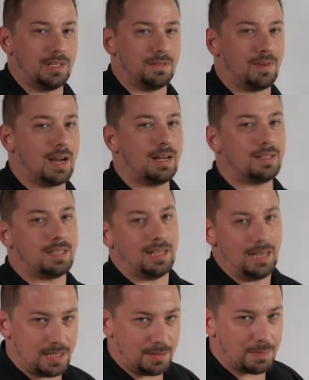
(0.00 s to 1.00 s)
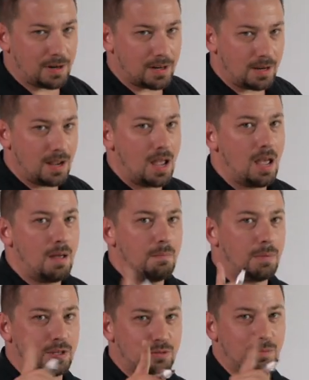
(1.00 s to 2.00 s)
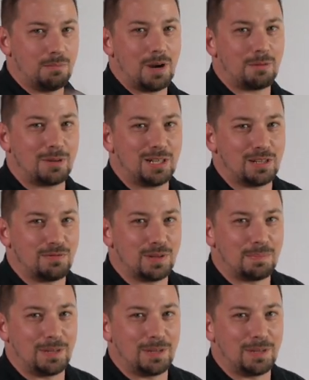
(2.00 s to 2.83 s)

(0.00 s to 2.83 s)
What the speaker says: Dividing is the easy part, but it's remembering to flip